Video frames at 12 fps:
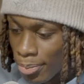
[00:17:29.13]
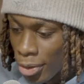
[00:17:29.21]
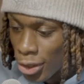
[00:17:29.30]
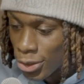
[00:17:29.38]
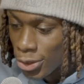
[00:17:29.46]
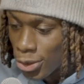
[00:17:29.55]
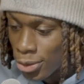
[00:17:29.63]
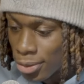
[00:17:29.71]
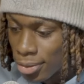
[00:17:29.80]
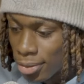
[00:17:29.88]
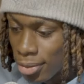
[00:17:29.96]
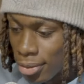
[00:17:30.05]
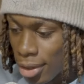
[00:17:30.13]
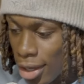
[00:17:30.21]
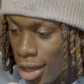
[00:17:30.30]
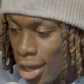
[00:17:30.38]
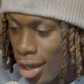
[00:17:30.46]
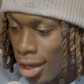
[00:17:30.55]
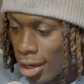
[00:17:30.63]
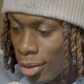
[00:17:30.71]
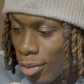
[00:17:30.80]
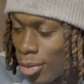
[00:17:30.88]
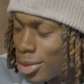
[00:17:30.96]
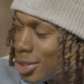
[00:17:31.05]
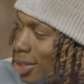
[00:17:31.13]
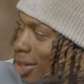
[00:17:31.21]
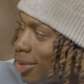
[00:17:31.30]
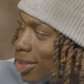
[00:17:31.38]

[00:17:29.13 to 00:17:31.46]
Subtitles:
personal, and what was the third